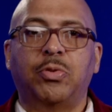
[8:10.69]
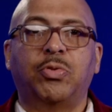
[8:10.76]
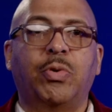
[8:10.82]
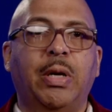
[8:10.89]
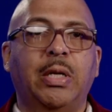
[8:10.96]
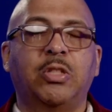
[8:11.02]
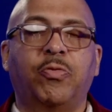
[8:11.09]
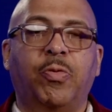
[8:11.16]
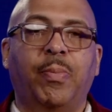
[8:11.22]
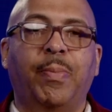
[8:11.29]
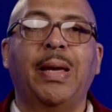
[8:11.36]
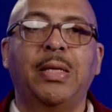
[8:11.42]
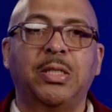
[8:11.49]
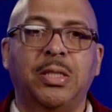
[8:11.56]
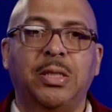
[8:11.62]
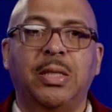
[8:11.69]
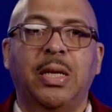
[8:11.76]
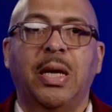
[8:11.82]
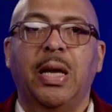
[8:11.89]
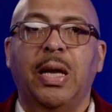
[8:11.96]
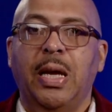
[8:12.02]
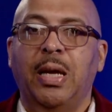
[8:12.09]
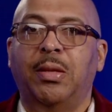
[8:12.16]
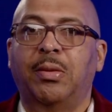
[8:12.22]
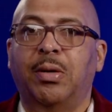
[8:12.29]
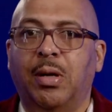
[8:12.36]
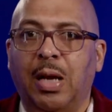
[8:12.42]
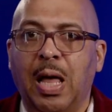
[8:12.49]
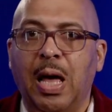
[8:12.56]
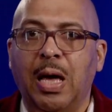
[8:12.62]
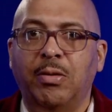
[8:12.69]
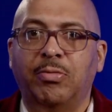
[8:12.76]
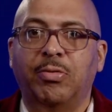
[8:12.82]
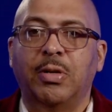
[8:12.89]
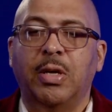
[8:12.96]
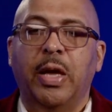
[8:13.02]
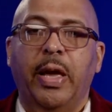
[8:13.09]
transformation in their life.